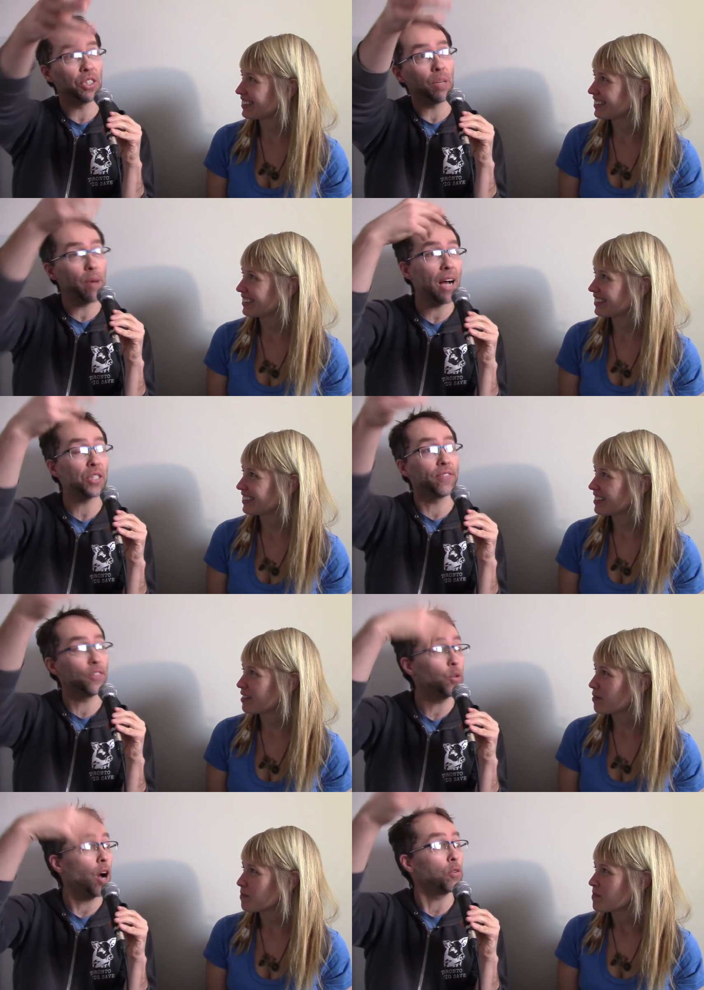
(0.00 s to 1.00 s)
Speaker 1: and she passed the
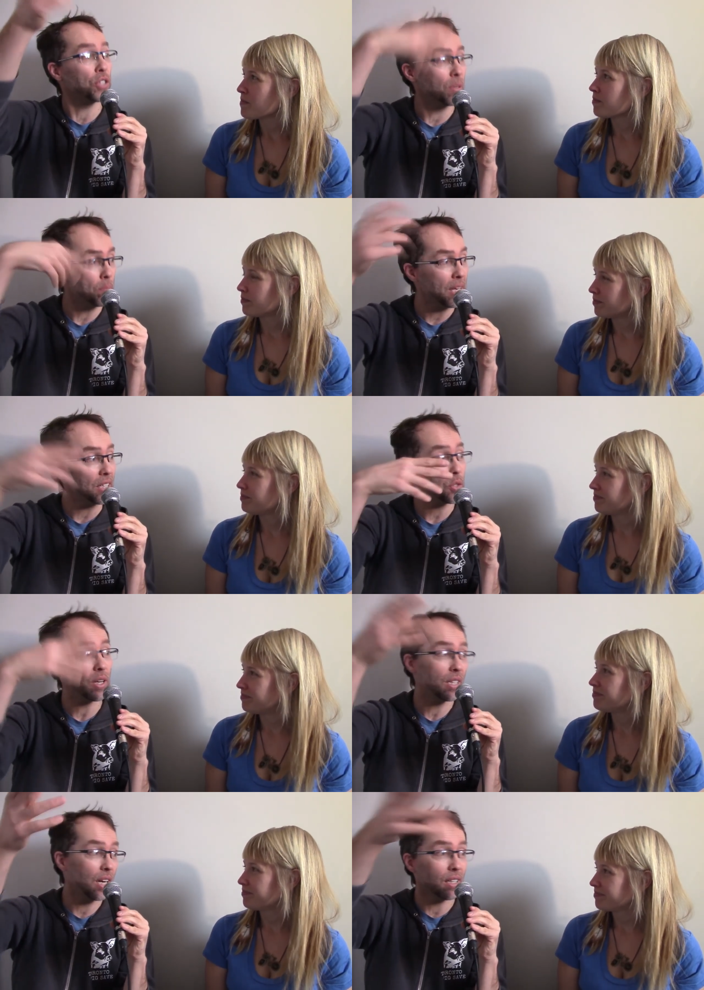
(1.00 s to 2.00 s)
food out to me.
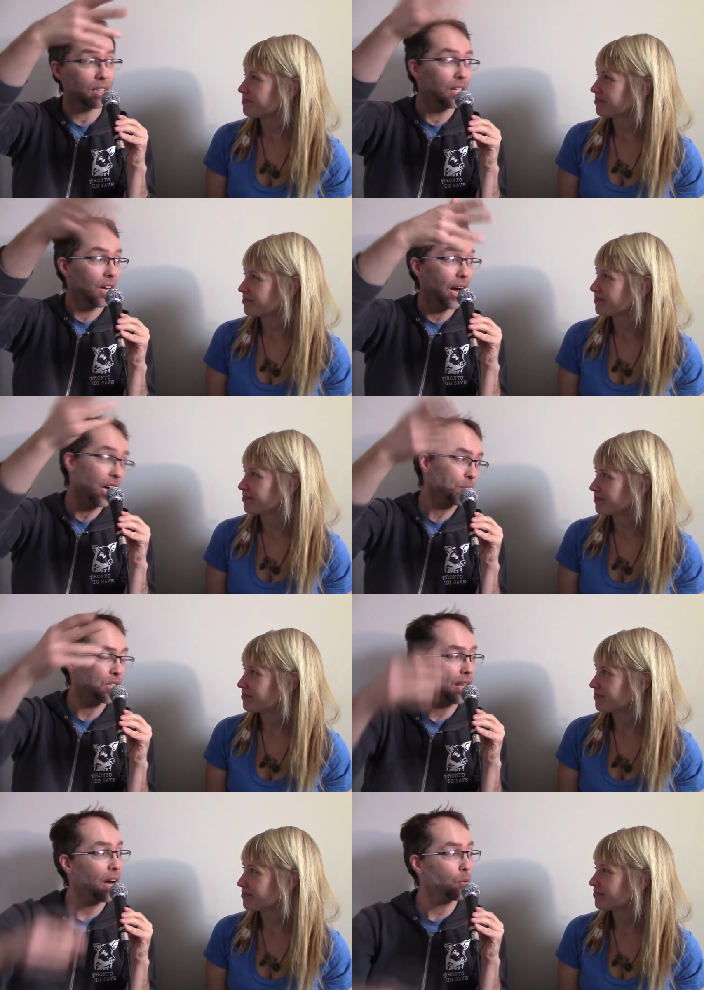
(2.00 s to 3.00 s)
So I helped
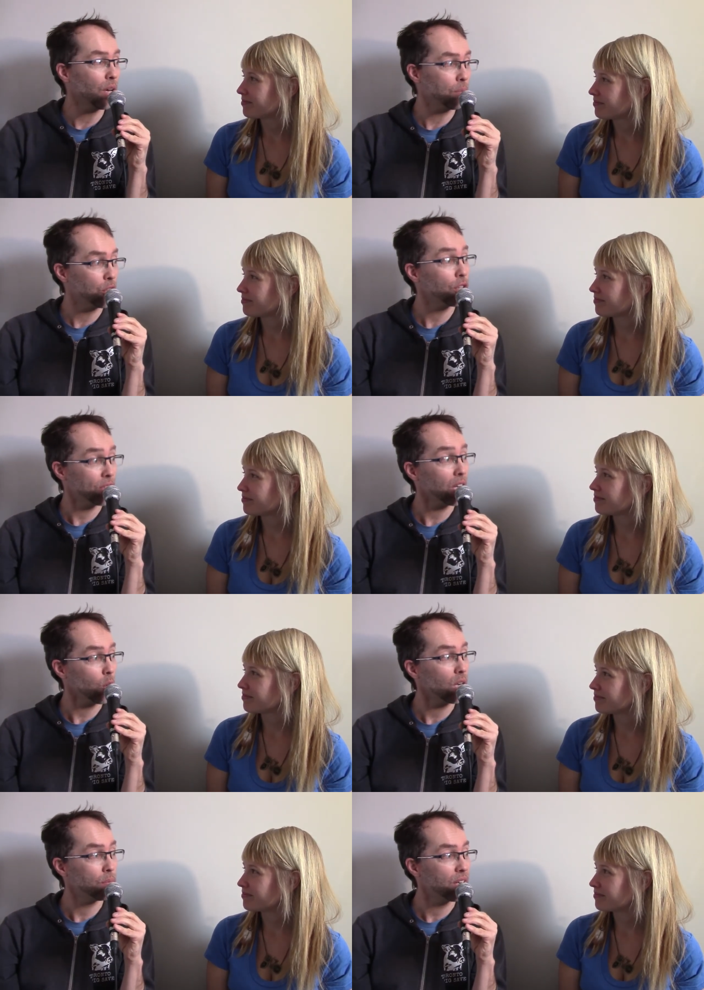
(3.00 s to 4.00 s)
in that way. But you've done
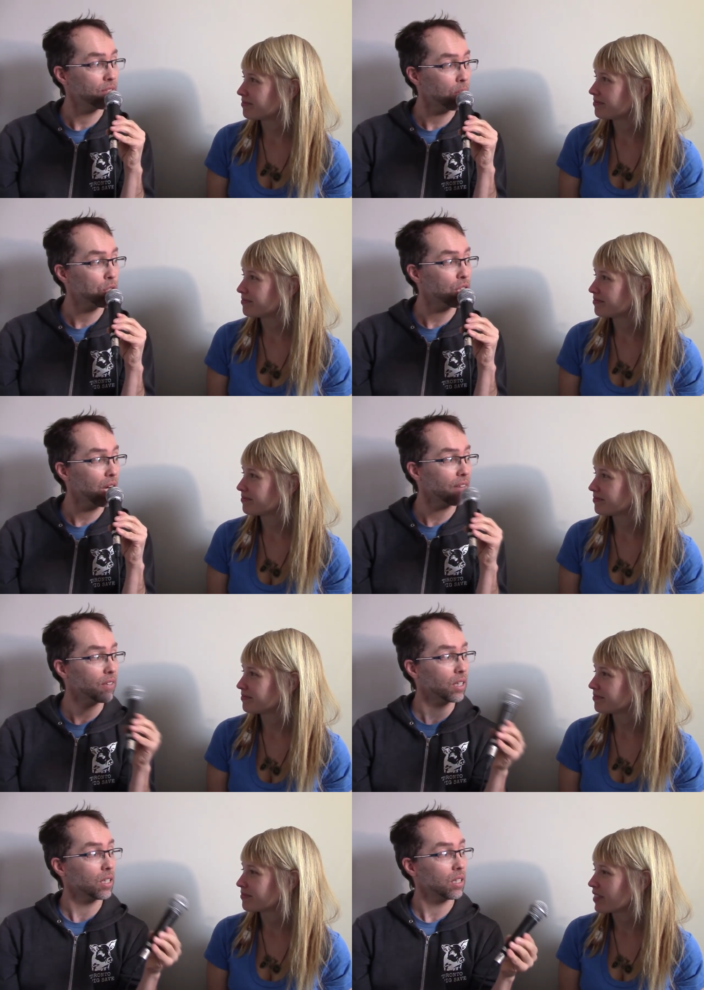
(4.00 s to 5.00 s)
quite a bit of dumpster
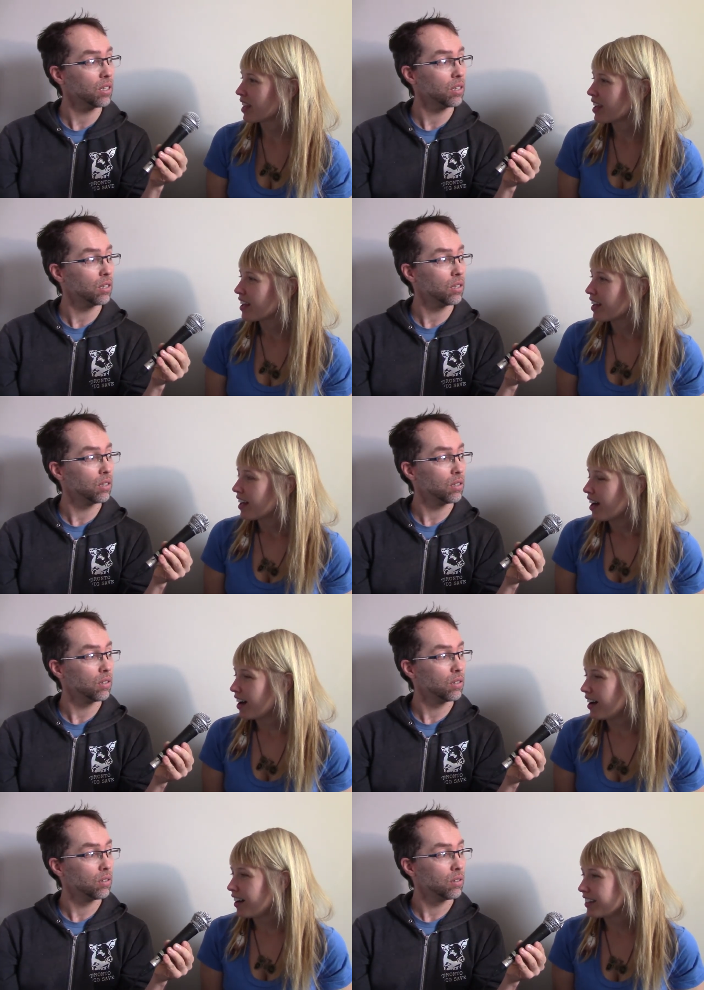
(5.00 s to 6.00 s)
diving.
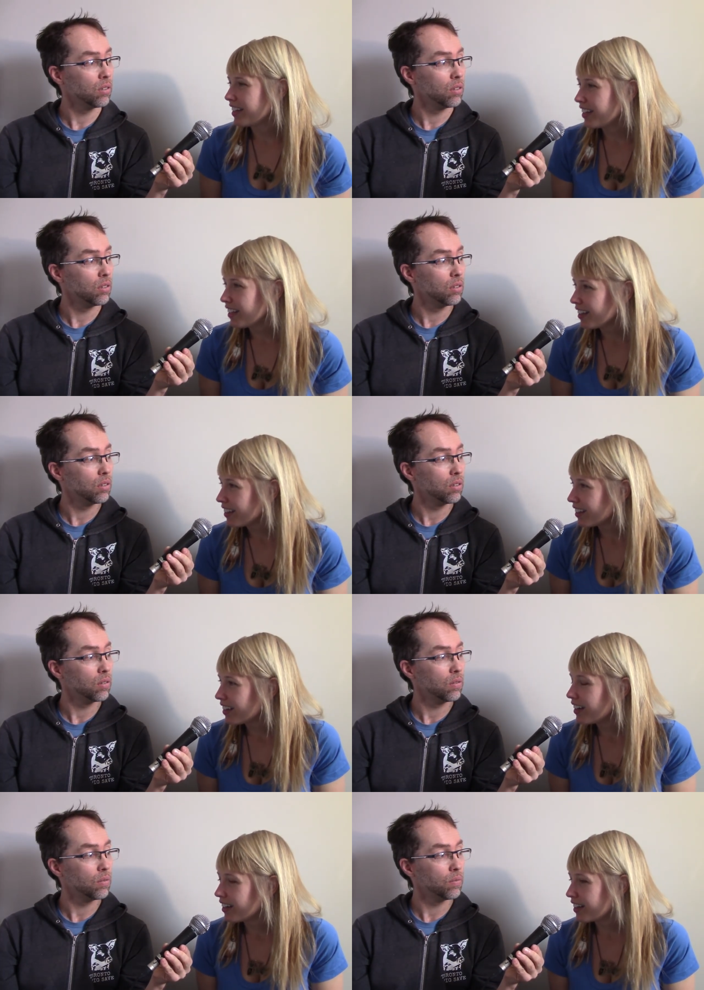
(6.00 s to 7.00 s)
Speaker 2: Yeah,
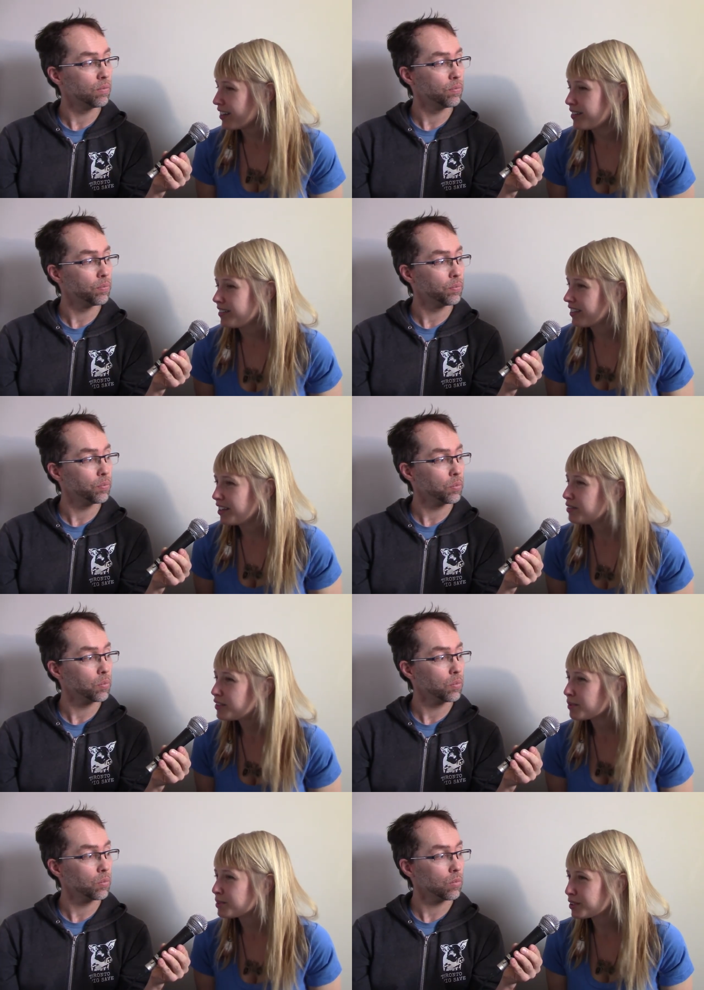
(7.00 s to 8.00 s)
I love
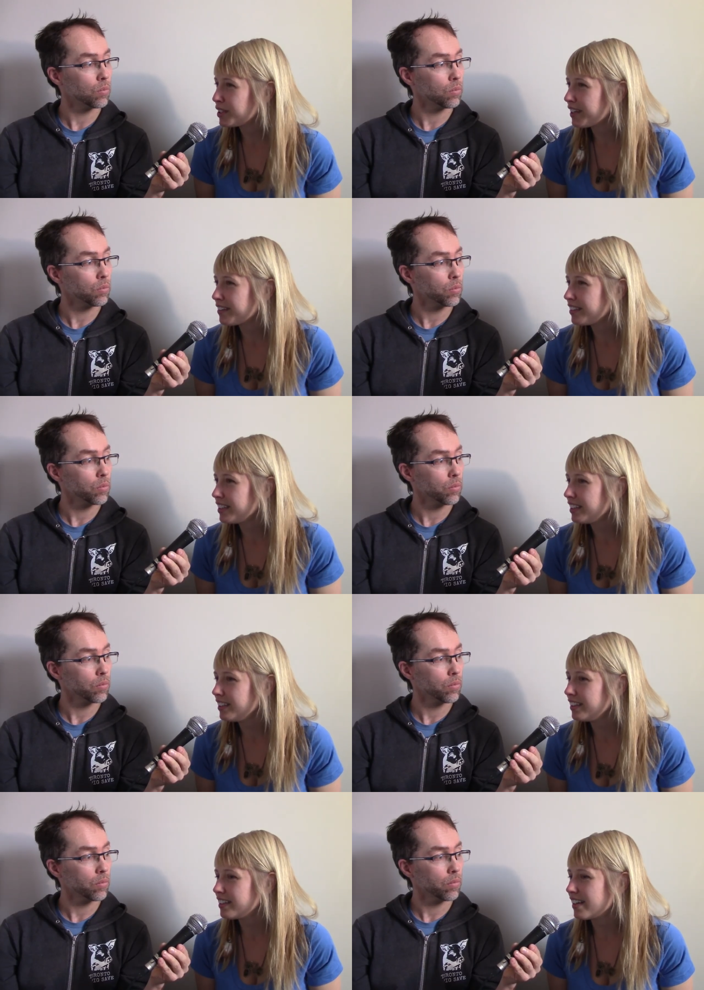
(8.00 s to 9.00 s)
dumpster
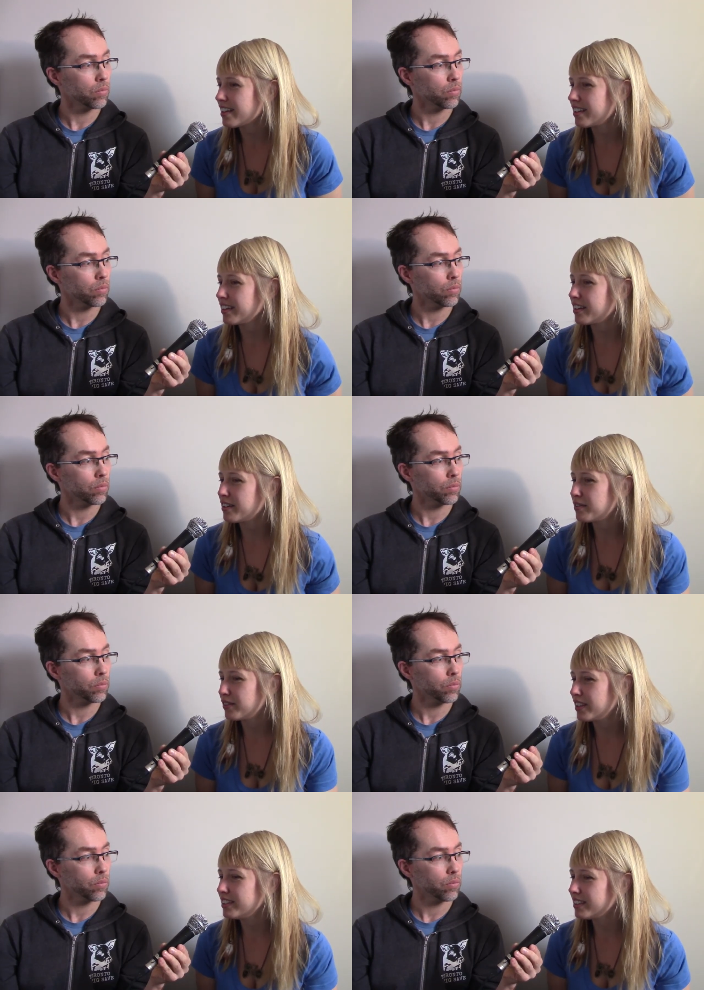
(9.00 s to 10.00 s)
diving. I think our
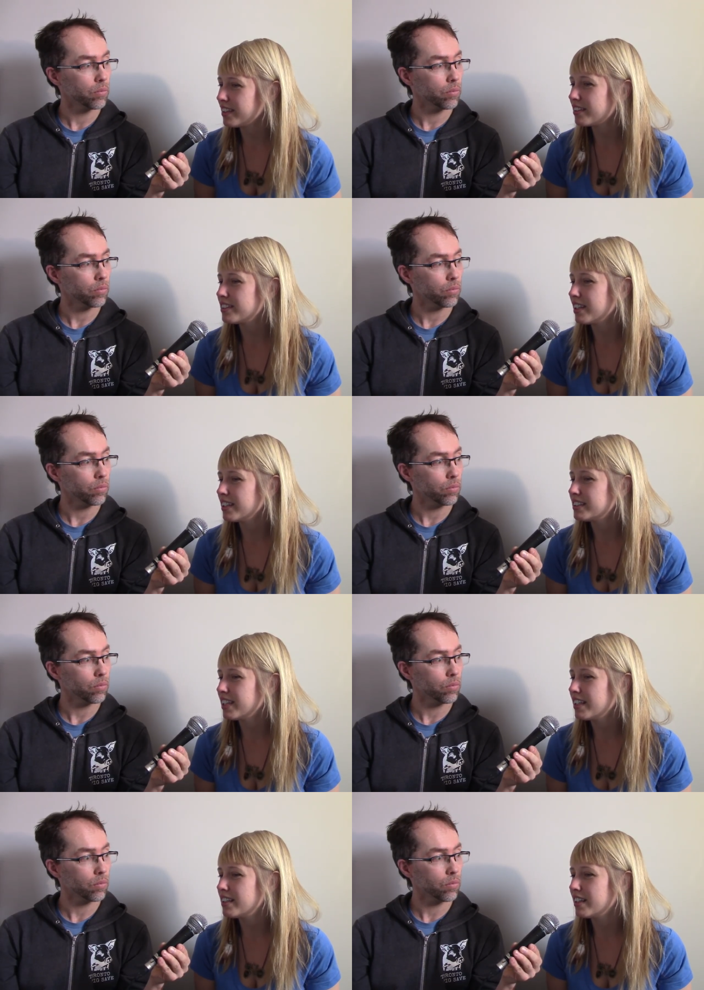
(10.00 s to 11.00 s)
friend the other day
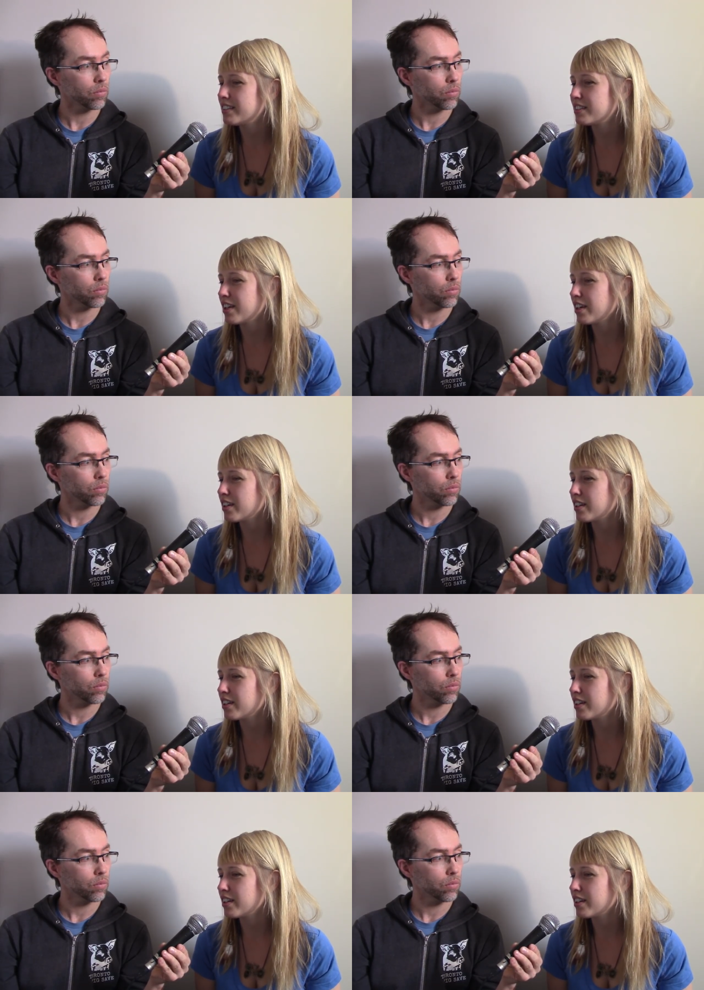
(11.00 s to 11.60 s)
said that, yeah,